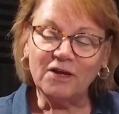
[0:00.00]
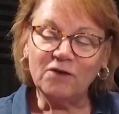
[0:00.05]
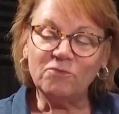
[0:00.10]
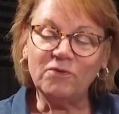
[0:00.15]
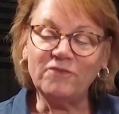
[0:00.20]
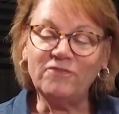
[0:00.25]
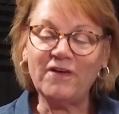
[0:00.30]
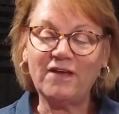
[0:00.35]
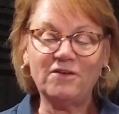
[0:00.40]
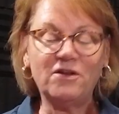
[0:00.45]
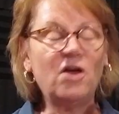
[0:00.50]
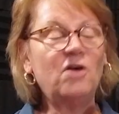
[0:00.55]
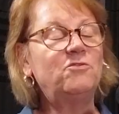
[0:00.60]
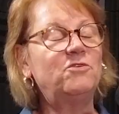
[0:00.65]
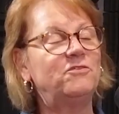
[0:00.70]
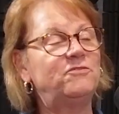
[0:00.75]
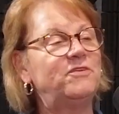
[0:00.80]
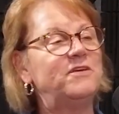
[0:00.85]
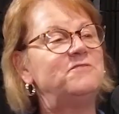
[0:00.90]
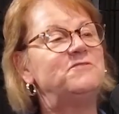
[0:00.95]
We've had
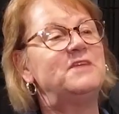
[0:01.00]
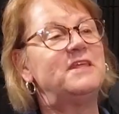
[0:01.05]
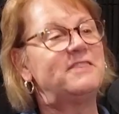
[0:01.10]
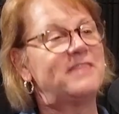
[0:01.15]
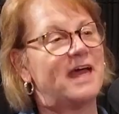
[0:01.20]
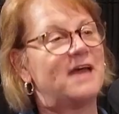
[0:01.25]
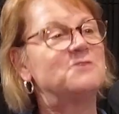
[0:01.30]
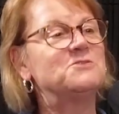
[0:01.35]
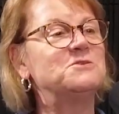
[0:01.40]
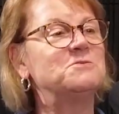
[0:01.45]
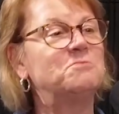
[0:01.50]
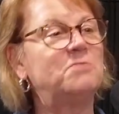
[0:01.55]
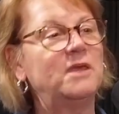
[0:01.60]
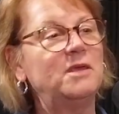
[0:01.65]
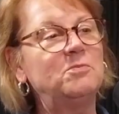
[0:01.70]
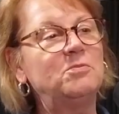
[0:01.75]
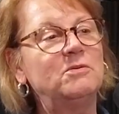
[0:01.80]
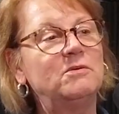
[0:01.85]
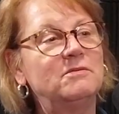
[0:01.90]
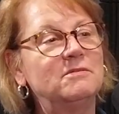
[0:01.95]
over 50,000
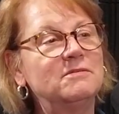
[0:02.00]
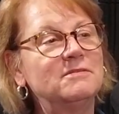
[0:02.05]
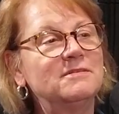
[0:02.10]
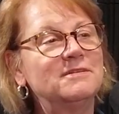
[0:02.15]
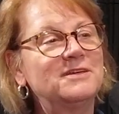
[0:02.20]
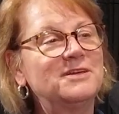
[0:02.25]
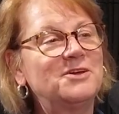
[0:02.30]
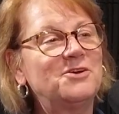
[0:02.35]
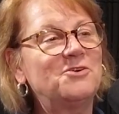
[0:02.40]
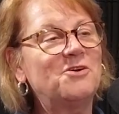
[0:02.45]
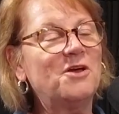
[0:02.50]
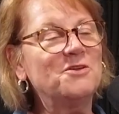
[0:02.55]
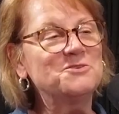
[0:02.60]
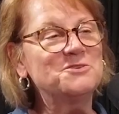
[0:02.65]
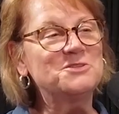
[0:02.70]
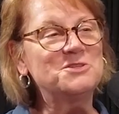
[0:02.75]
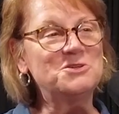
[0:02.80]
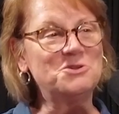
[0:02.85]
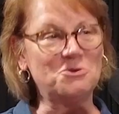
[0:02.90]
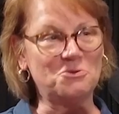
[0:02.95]
people
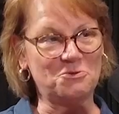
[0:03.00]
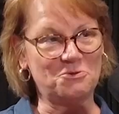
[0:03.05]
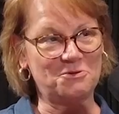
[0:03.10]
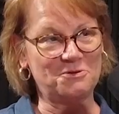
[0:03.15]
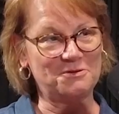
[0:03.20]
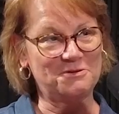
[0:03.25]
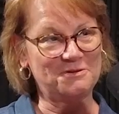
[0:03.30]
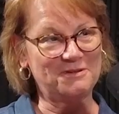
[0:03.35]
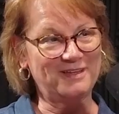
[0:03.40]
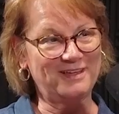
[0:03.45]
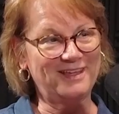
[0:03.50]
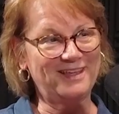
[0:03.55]
cross the door.